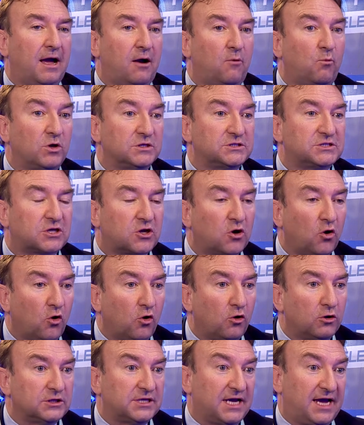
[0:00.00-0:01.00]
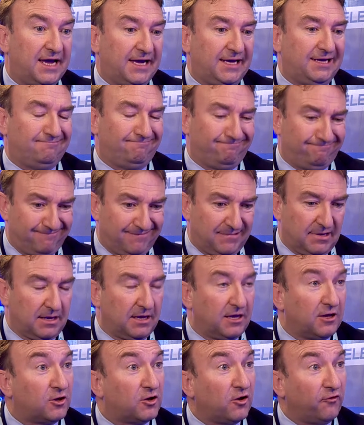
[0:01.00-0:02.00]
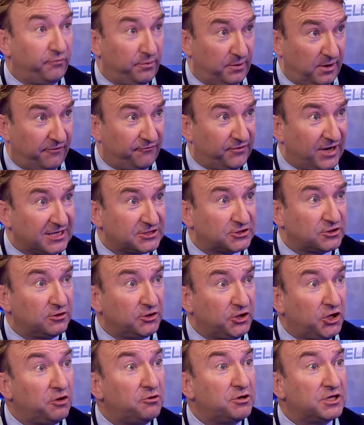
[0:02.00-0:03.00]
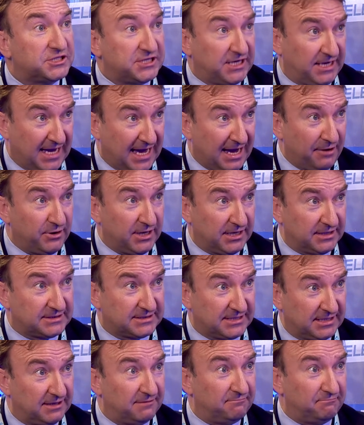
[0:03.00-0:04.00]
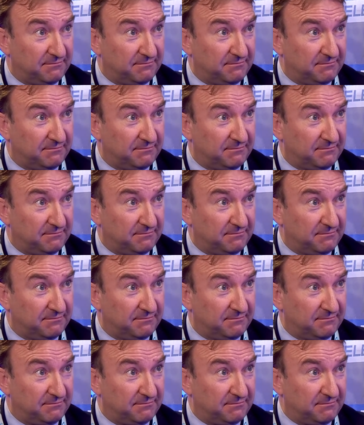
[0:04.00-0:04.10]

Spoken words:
what's called a government of national unity? How it's a